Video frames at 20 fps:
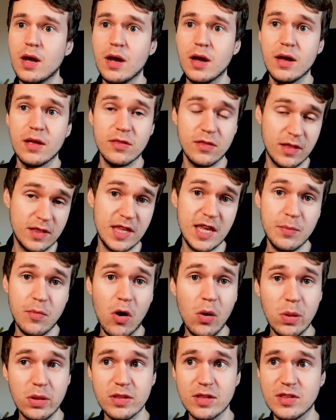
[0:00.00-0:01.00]
The team
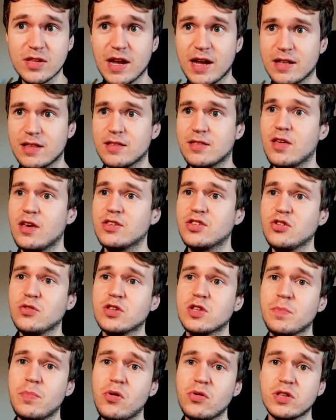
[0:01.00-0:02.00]
all understand that as soon as
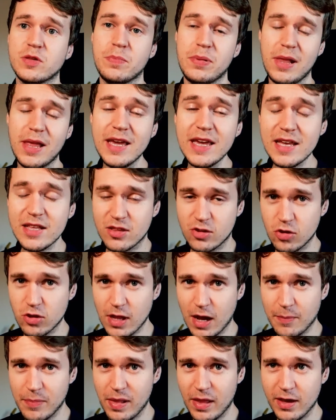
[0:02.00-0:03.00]
the ball is played to
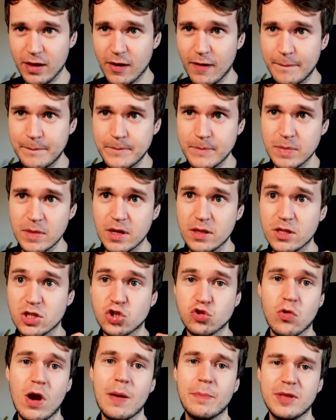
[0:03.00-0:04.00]
that player, the
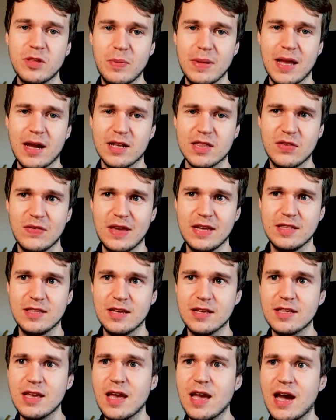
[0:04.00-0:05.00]
trap has been
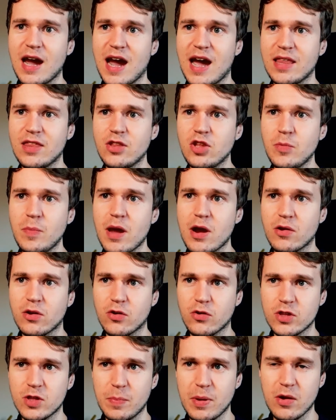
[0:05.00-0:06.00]
activated and the
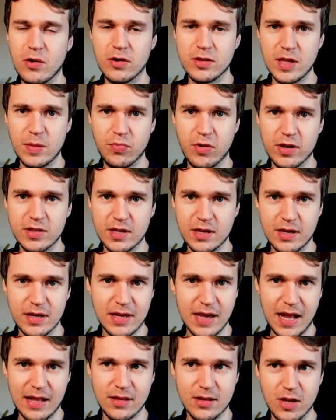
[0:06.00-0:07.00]
numerical superiority pressing
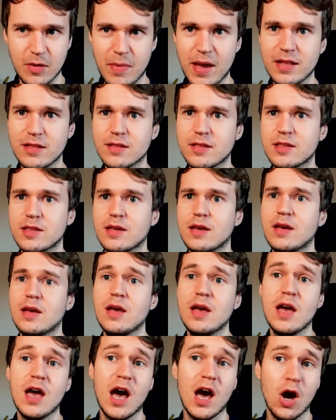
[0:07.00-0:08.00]
can commence.
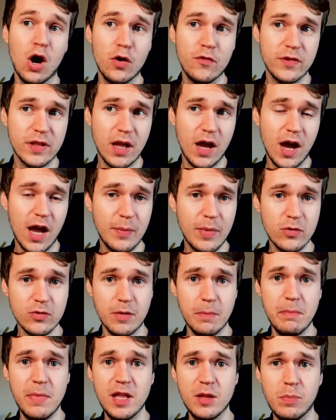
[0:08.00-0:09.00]
At Hoffenheim, it was a
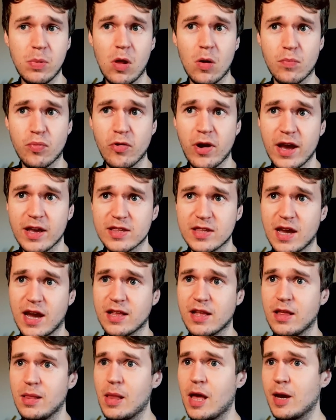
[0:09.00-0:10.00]
mid-block press, and
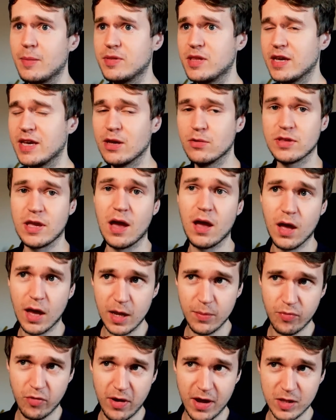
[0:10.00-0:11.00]
at Leipzig, it was a
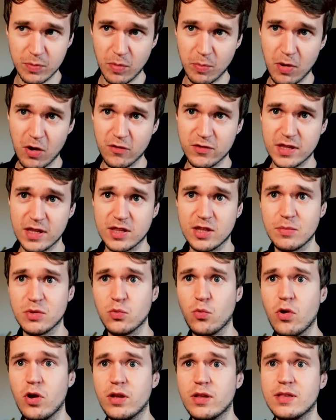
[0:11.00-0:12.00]
high press, but both systems
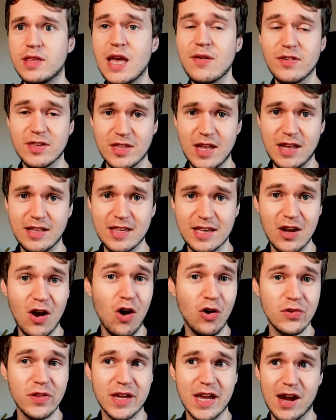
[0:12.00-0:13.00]
were devastating
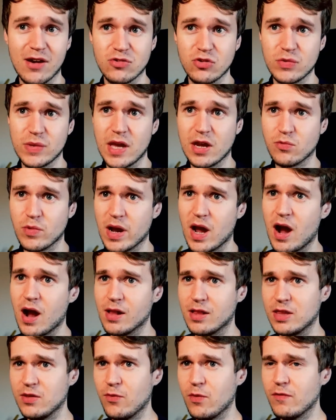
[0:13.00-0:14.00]
on the counter-attack
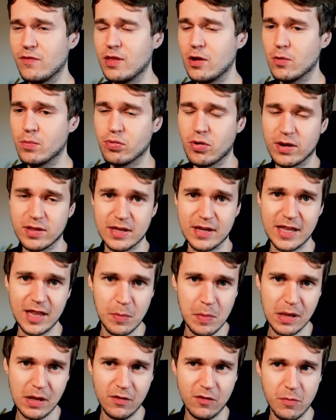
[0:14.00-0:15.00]
regardless of whether they were pressing in the
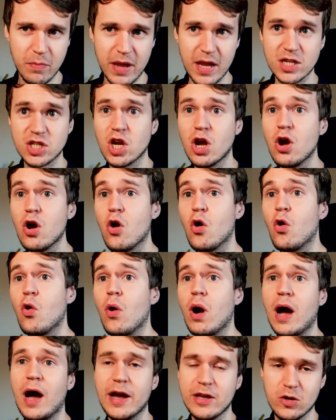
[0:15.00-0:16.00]
middle of the pitch or
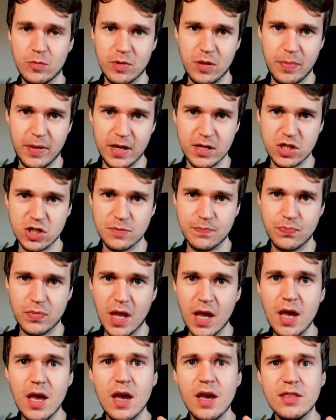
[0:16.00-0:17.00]
high up the pitch.
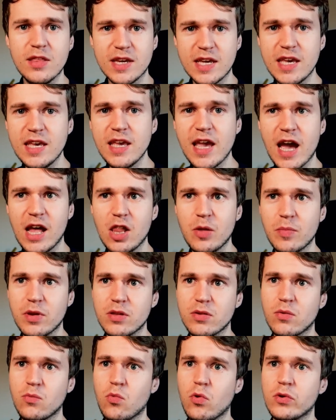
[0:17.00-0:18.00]
The key
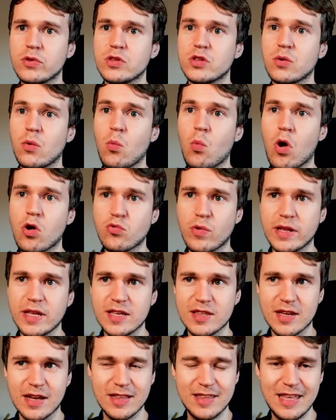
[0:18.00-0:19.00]
element was what Rangnick's
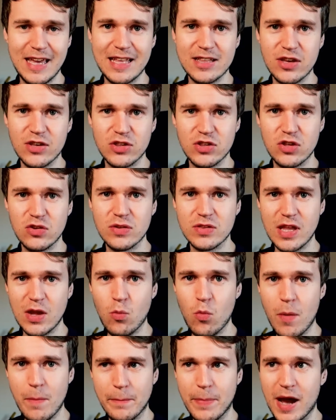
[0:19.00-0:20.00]
side did as soon as they
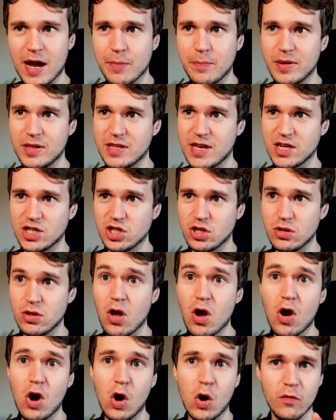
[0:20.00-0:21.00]
won back possession
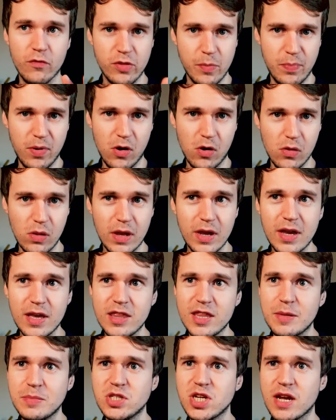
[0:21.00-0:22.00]
of the ball.
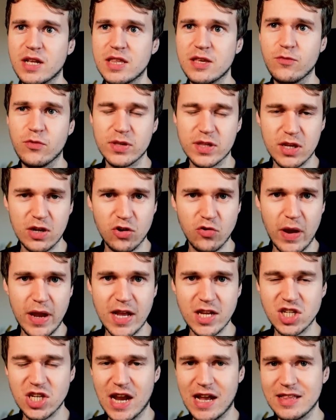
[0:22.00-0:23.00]
The objective was to create a
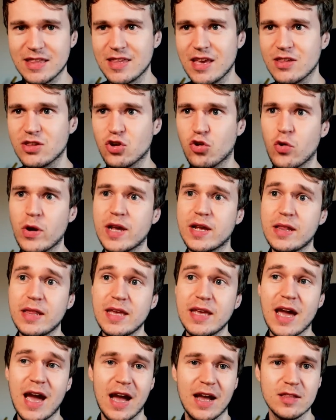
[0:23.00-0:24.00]
chance as
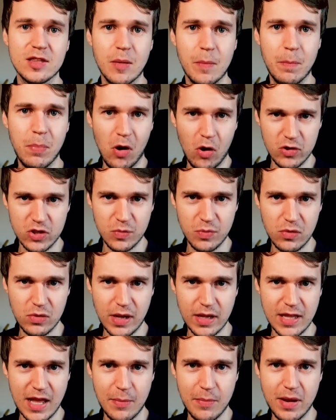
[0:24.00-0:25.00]
quickly as possible,
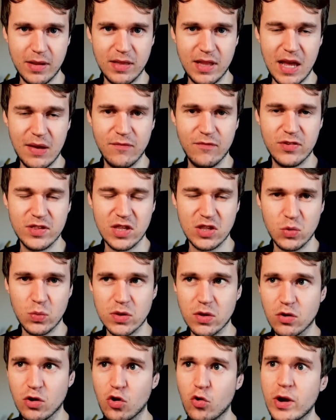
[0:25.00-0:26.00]
and that meant the emphasis was
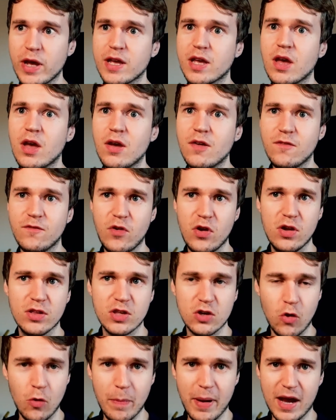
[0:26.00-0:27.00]
on quick,
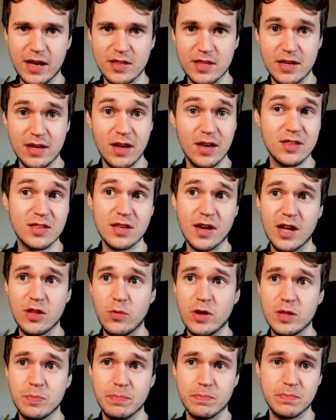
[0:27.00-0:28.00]
vertical passing, as
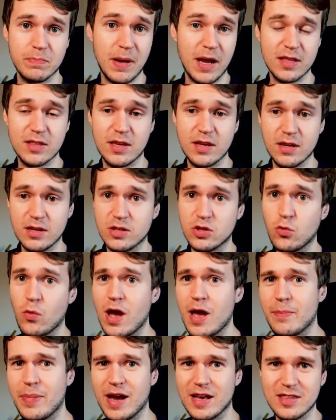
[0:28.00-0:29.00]
sideways passing,
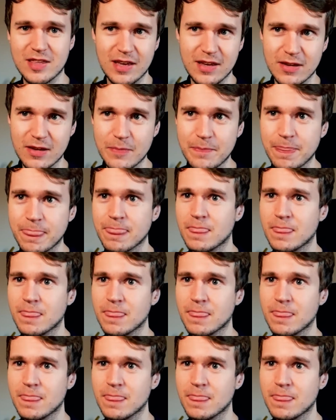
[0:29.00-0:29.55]
square passing.